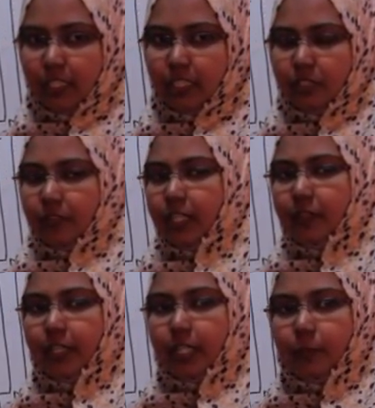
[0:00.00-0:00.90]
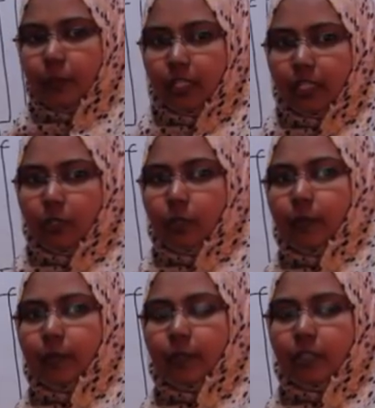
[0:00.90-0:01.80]
It's really very important
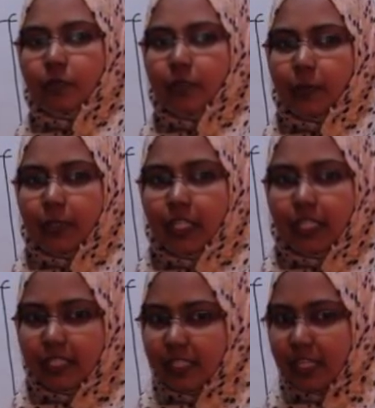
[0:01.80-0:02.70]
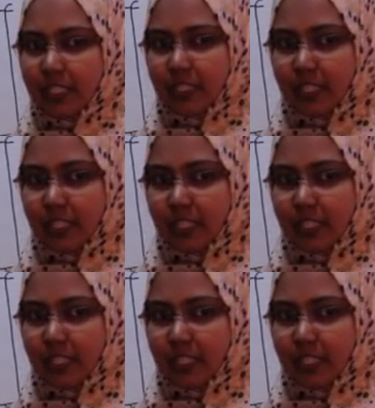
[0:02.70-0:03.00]
topic because frequently it is asked in